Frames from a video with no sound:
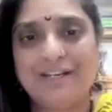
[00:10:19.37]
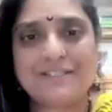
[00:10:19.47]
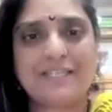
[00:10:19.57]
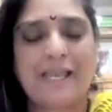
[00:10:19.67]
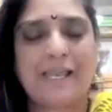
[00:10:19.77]
her
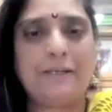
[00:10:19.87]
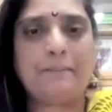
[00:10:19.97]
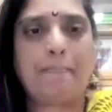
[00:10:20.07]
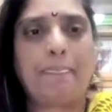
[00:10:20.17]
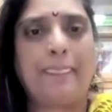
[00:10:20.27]
side,
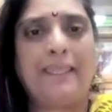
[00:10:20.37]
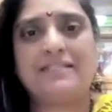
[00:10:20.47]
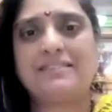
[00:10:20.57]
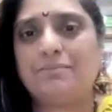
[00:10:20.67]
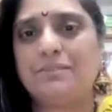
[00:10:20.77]

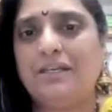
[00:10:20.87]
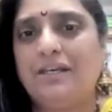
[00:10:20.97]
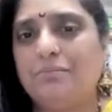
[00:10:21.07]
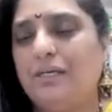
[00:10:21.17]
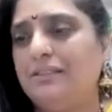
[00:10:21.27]
excepting
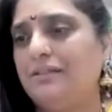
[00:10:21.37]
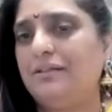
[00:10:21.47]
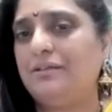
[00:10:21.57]
her mother.